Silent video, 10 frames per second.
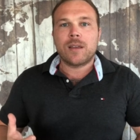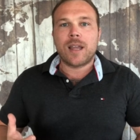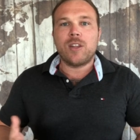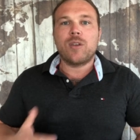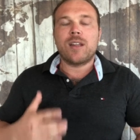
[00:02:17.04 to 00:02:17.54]

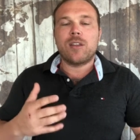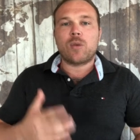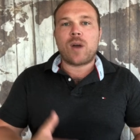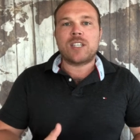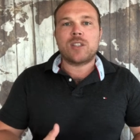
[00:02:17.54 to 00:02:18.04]
and you can either
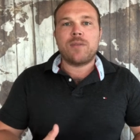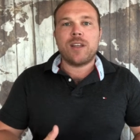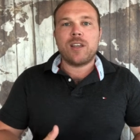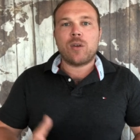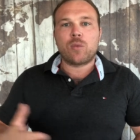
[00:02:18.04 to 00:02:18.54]
watch the
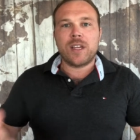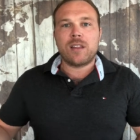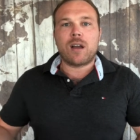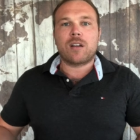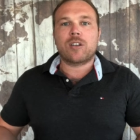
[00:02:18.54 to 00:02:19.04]
video, read
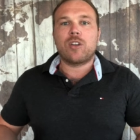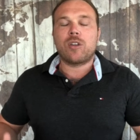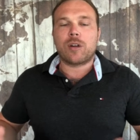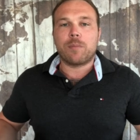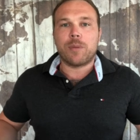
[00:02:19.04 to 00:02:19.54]
the
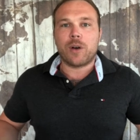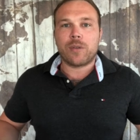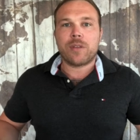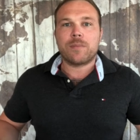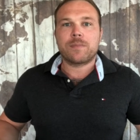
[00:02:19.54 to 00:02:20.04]
article, or
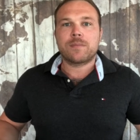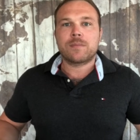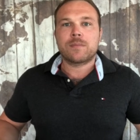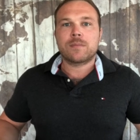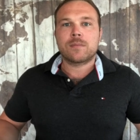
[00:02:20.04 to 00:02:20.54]
both.
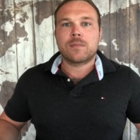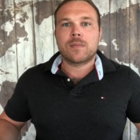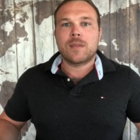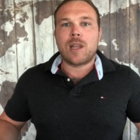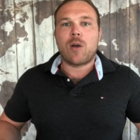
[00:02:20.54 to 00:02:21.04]

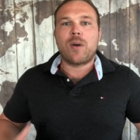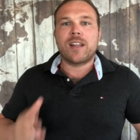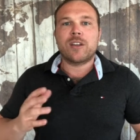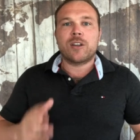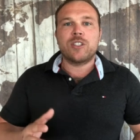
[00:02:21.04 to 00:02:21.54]
Now I want
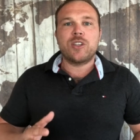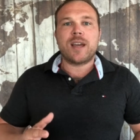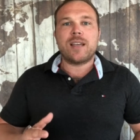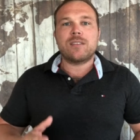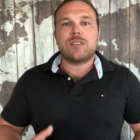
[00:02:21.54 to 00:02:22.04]
to encourage you
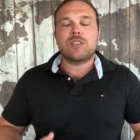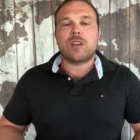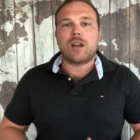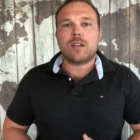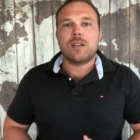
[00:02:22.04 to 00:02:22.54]
guys to
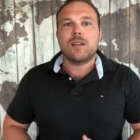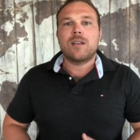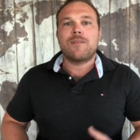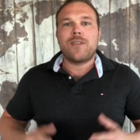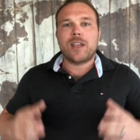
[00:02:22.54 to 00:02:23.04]
start
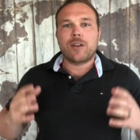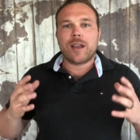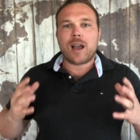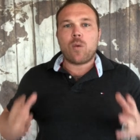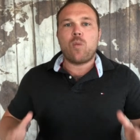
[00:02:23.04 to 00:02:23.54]

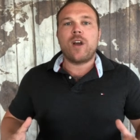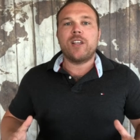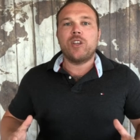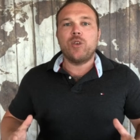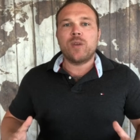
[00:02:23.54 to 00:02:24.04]
figuring out
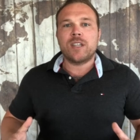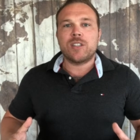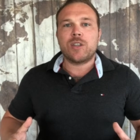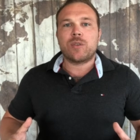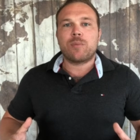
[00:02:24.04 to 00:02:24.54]
what you can
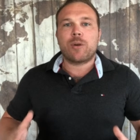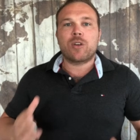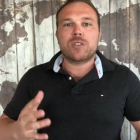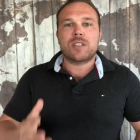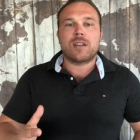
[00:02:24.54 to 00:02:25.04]
do
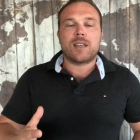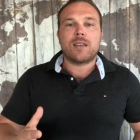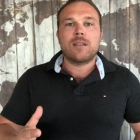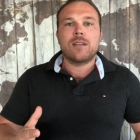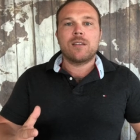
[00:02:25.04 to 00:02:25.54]
personally.
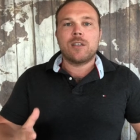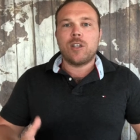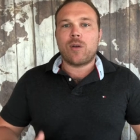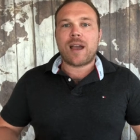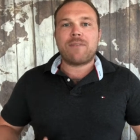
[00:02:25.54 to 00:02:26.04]
You
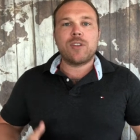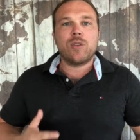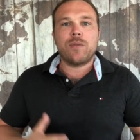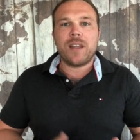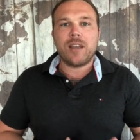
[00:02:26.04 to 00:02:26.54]
don't have to
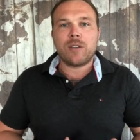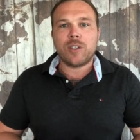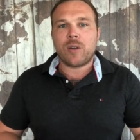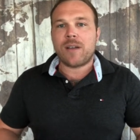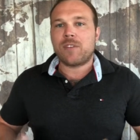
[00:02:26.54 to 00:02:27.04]
do a video, you
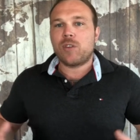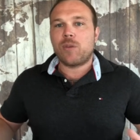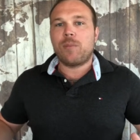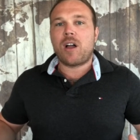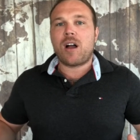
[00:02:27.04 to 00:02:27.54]
don't have to do
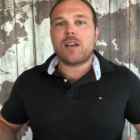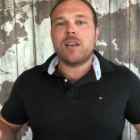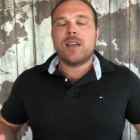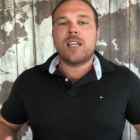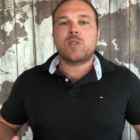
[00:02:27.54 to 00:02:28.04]
a blog.
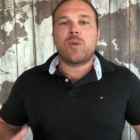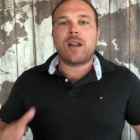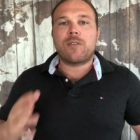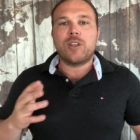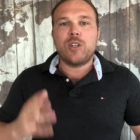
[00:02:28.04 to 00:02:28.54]
It's
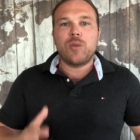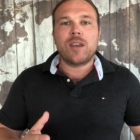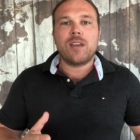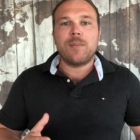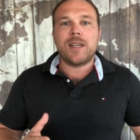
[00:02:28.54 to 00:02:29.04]
whatever you
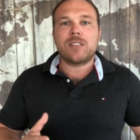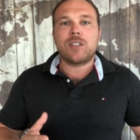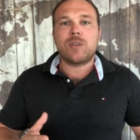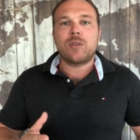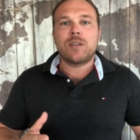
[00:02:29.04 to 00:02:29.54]
can commit
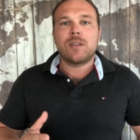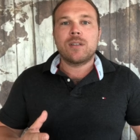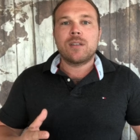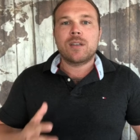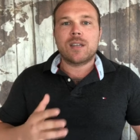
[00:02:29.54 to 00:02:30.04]
to,
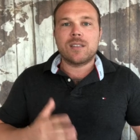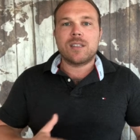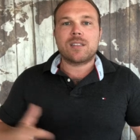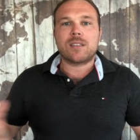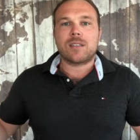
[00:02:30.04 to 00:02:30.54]

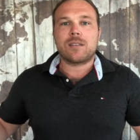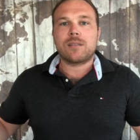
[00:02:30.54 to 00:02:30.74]
consistent.